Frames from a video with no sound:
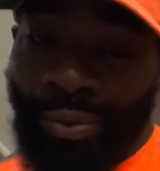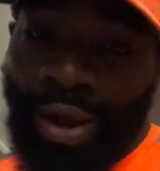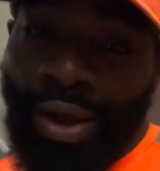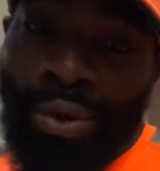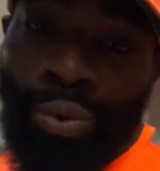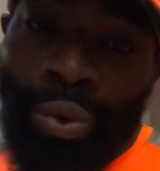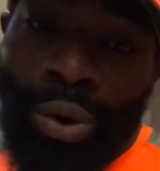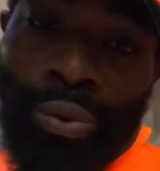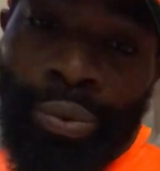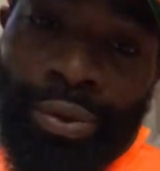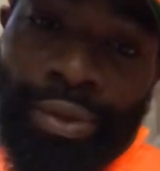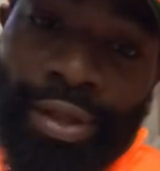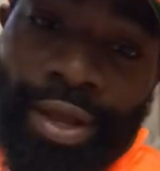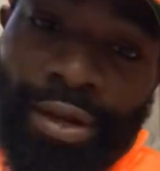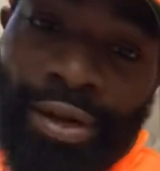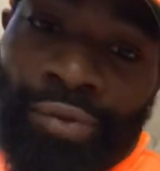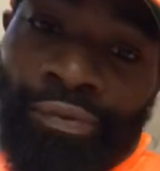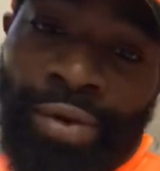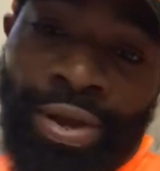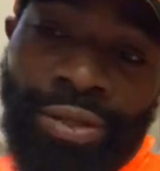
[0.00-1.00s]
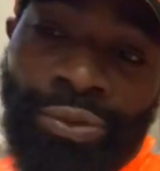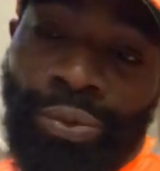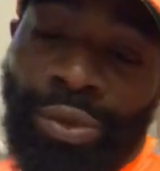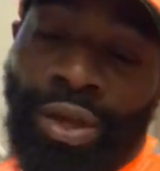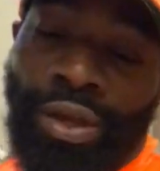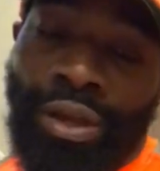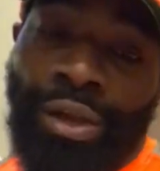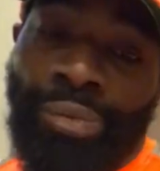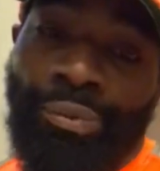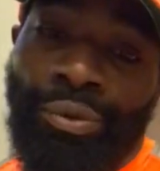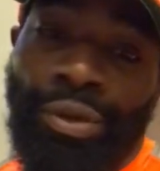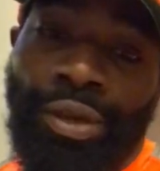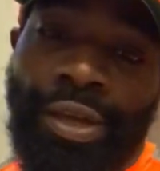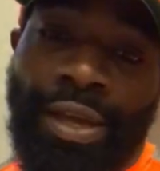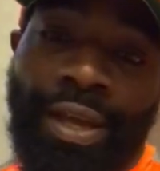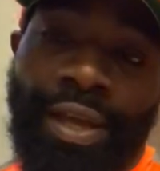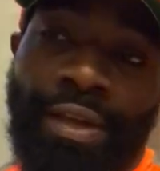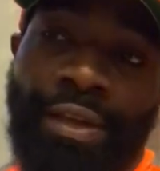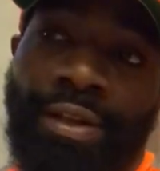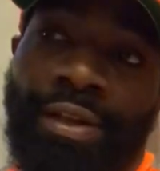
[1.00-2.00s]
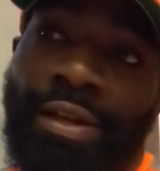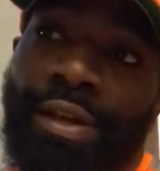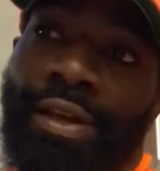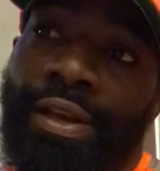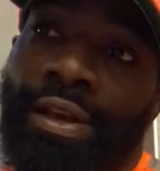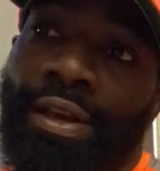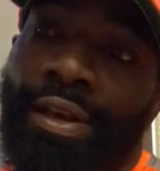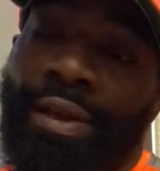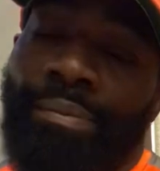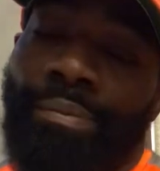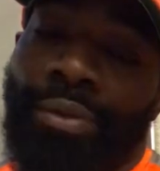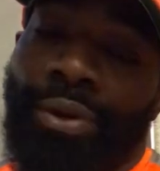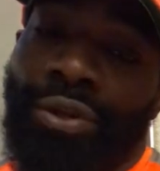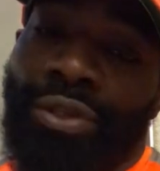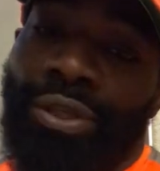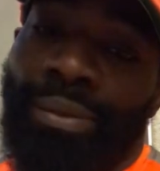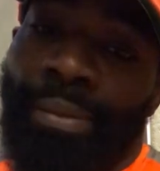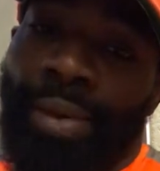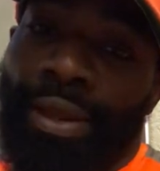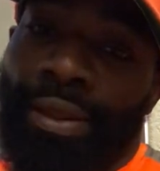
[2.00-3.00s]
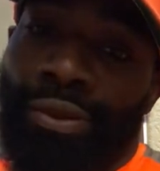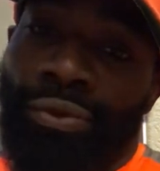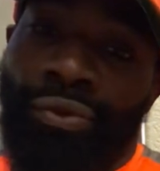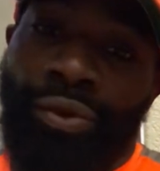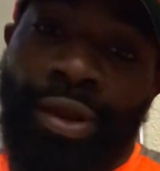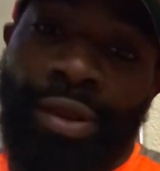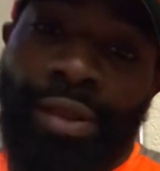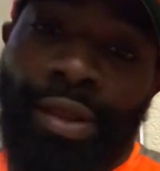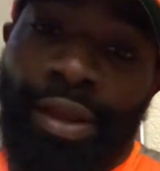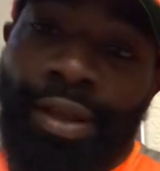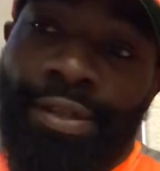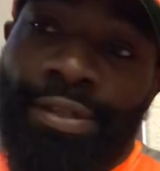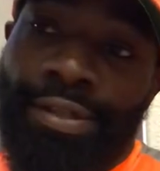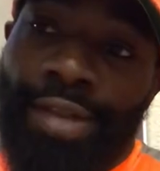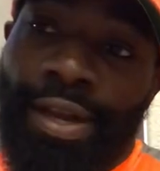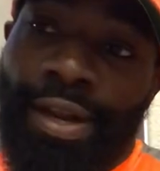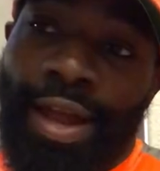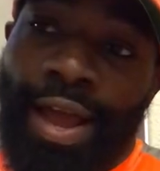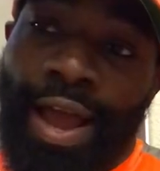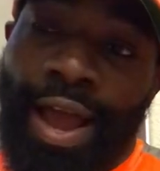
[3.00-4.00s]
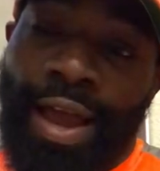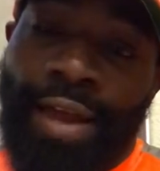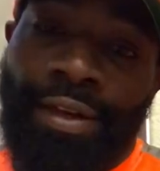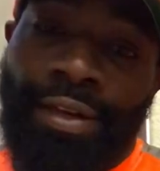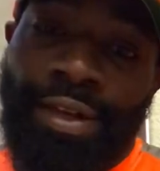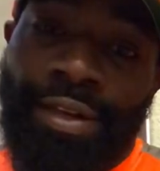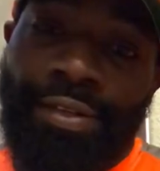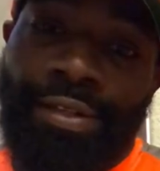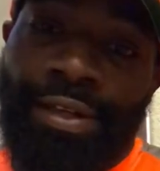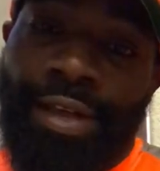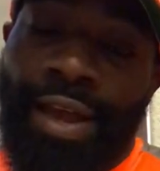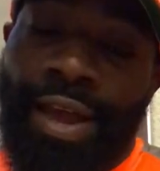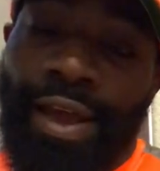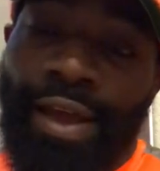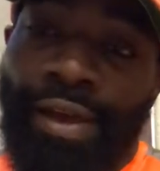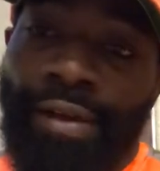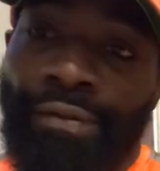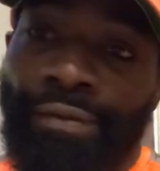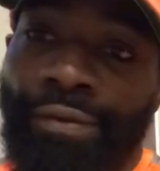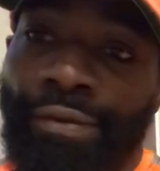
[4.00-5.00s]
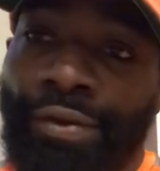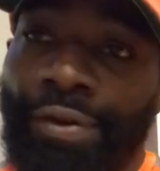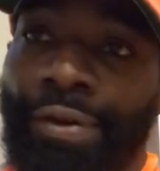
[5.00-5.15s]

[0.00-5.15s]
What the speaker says: I can work with that. The rest we can communicate. But those are my 3 things that I need to have.